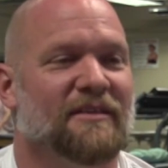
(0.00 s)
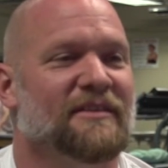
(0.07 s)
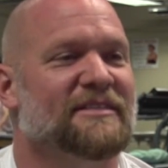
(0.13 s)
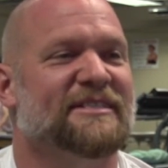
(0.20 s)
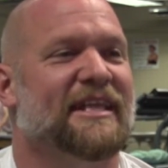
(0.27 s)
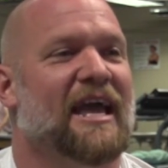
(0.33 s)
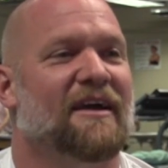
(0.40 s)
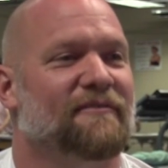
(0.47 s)
The
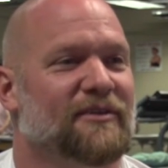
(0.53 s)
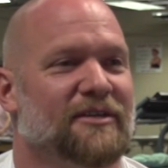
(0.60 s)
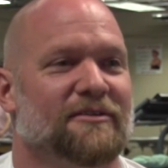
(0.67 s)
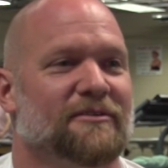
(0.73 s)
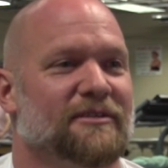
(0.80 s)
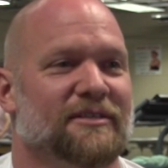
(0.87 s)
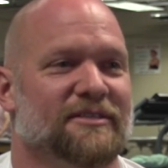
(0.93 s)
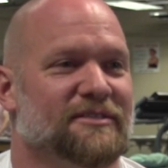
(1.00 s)
staff
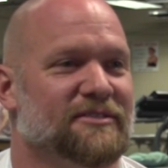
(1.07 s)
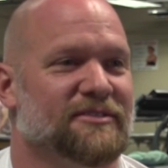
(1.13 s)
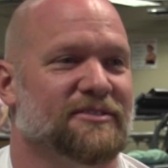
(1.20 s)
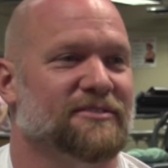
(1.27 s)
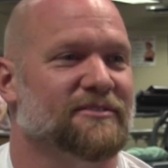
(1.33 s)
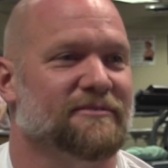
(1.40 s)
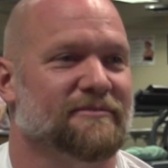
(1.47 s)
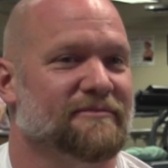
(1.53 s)
here
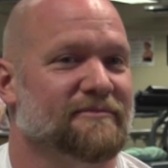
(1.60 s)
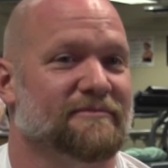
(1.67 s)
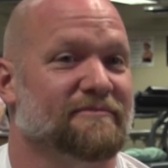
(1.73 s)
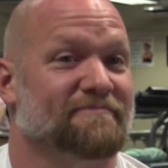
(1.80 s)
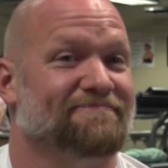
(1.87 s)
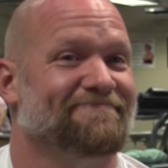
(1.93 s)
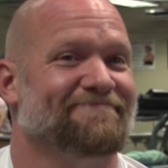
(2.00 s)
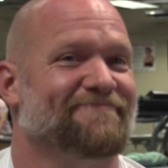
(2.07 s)
is
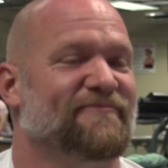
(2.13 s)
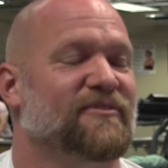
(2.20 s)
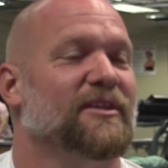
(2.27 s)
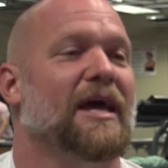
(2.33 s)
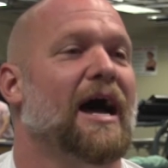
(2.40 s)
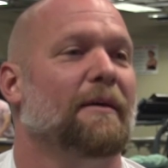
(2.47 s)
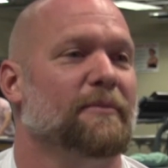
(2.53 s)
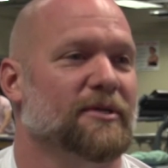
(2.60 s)

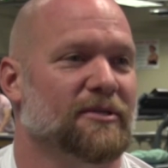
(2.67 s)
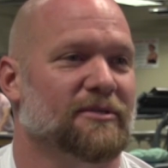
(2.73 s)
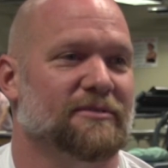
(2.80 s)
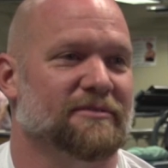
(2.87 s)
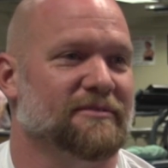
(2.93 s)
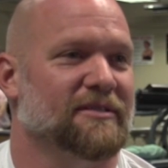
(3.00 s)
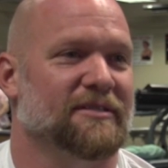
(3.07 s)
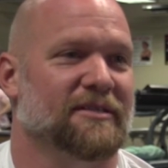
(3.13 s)
phenomenal,
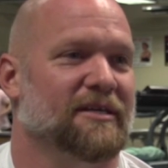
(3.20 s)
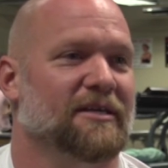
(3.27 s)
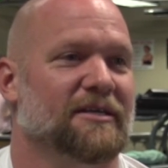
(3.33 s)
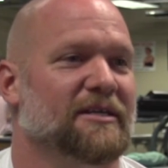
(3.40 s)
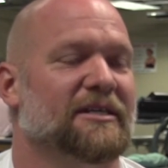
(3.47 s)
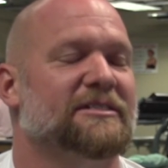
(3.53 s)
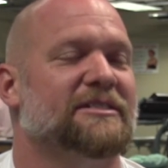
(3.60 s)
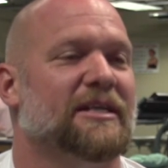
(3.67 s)

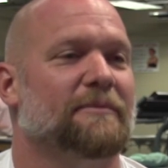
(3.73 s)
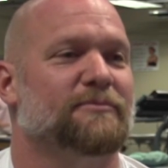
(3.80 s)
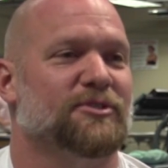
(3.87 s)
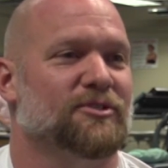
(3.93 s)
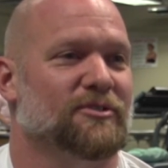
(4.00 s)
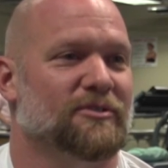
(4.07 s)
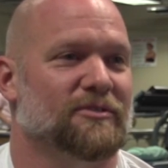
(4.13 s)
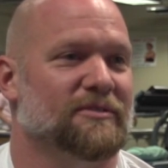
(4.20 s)

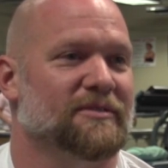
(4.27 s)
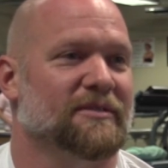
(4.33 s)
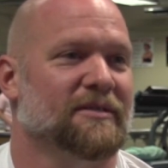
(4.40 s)
exceptional.